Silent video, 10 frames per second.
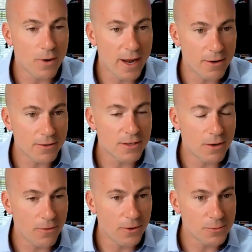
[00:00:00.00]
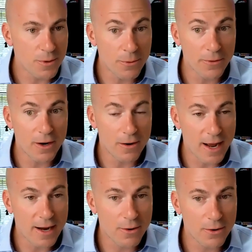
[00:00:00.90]
writers and all those people that are
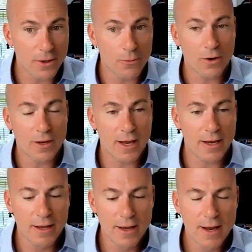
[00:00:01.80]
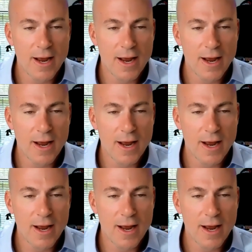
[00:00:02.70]
not currently working.